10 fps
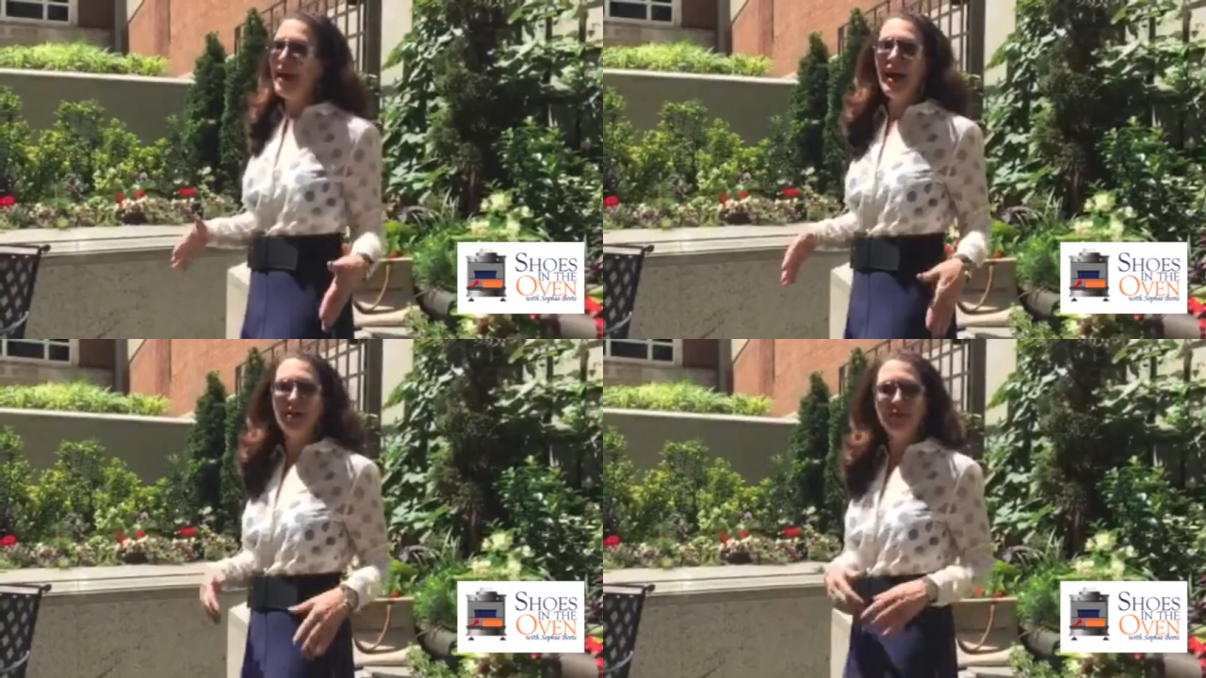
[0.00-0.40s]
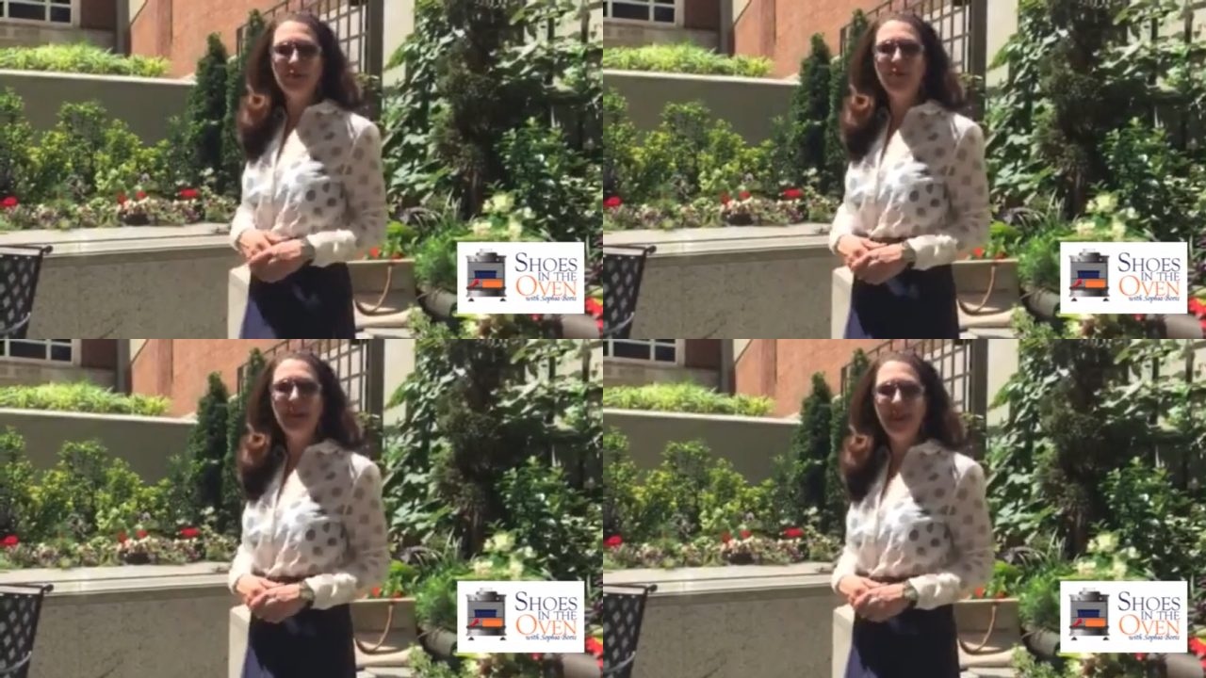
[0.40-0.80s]
how to
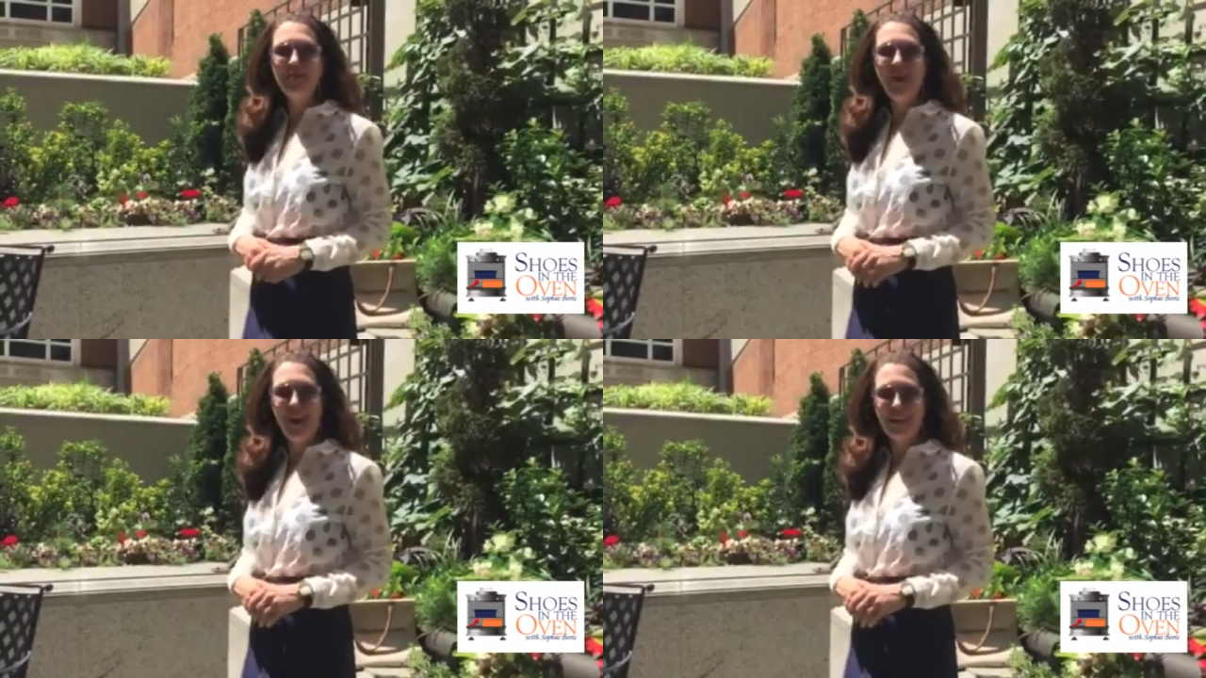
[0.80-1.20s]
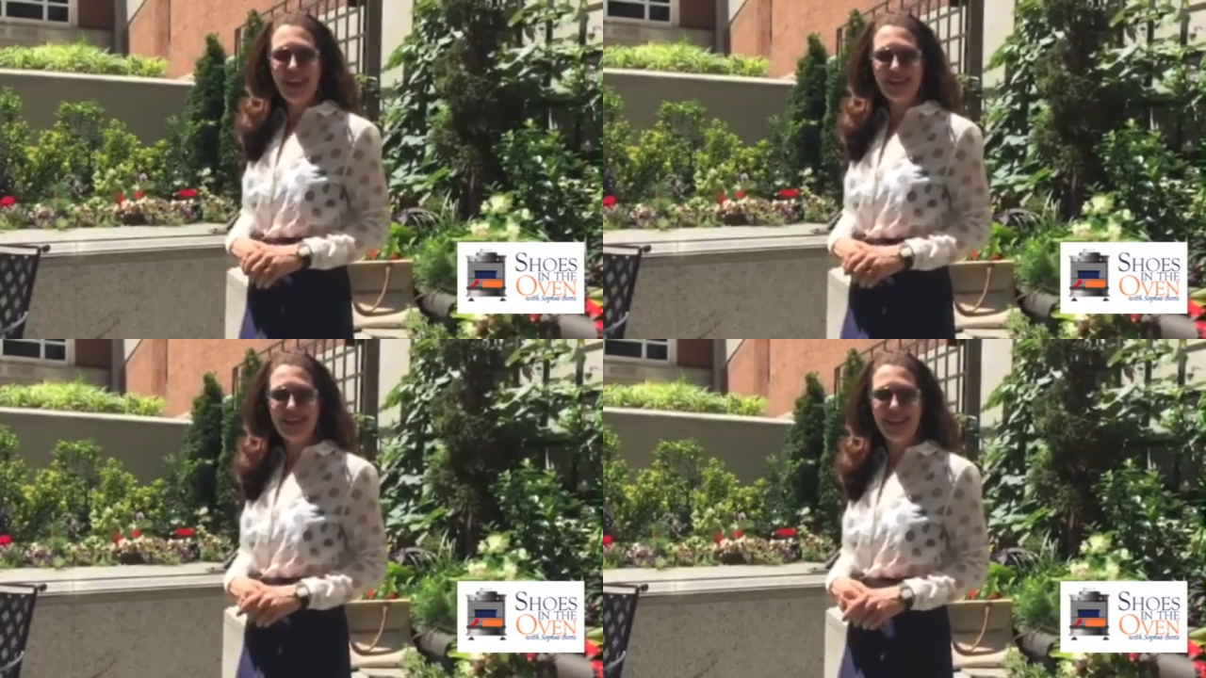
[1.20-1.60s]
really rock
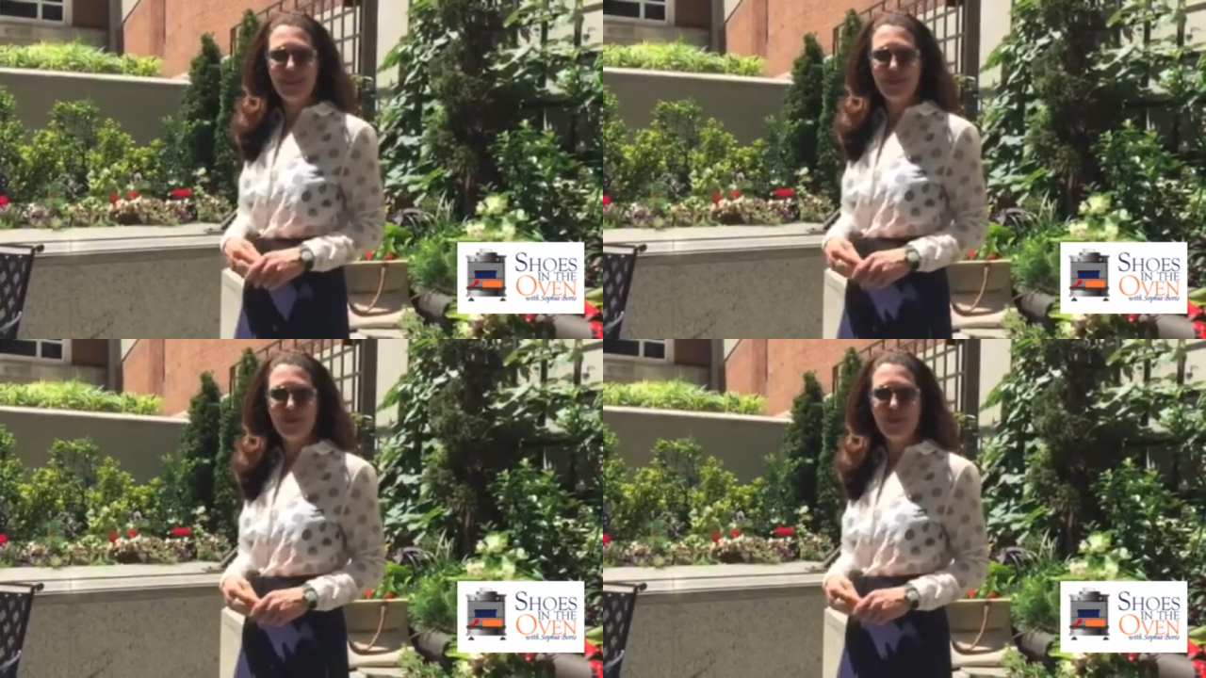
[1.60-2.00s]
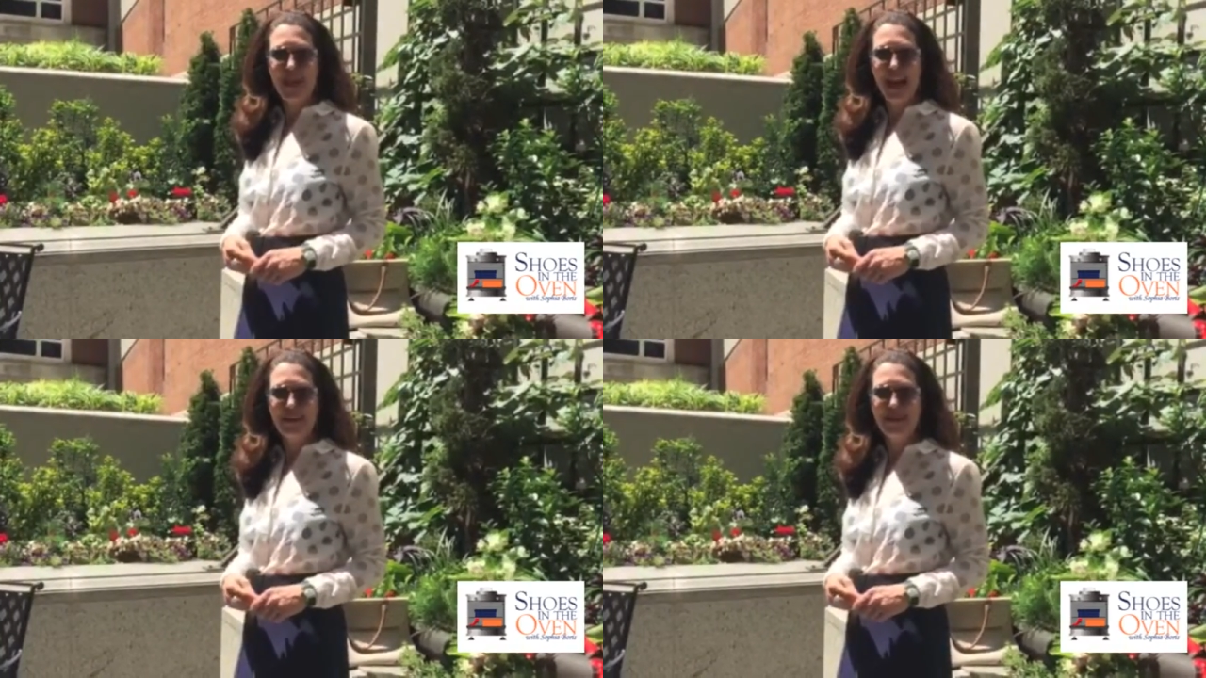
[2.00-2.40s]
that see-through
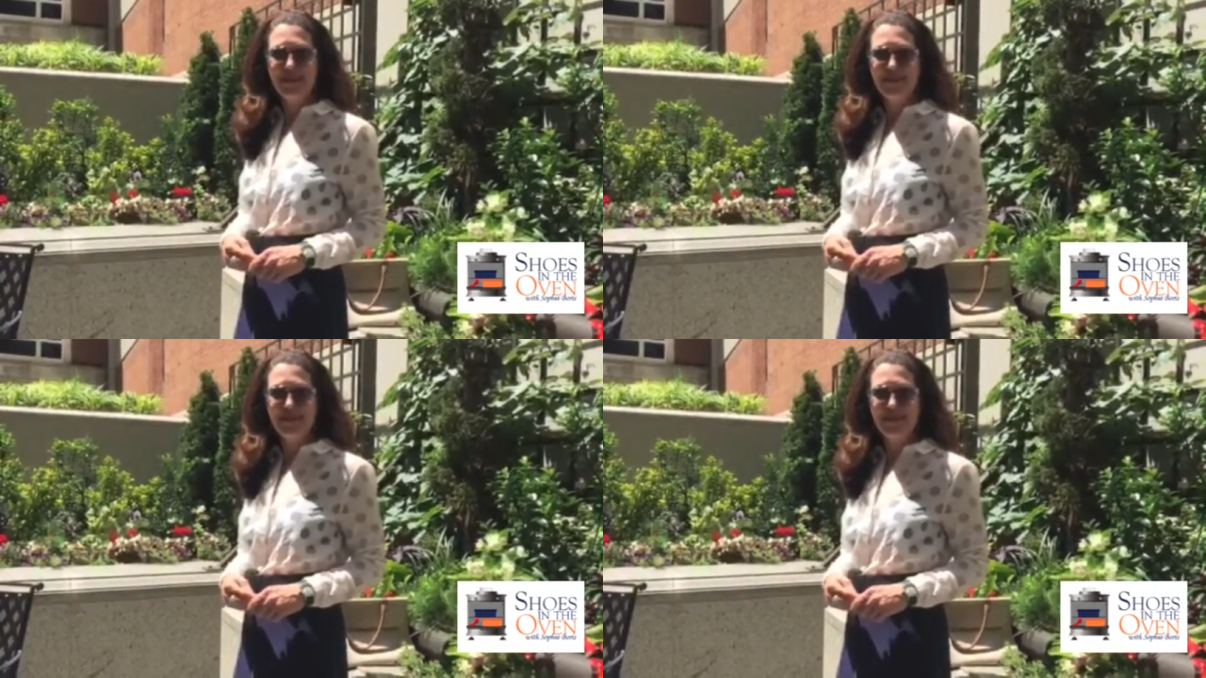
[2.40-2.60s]
blouse.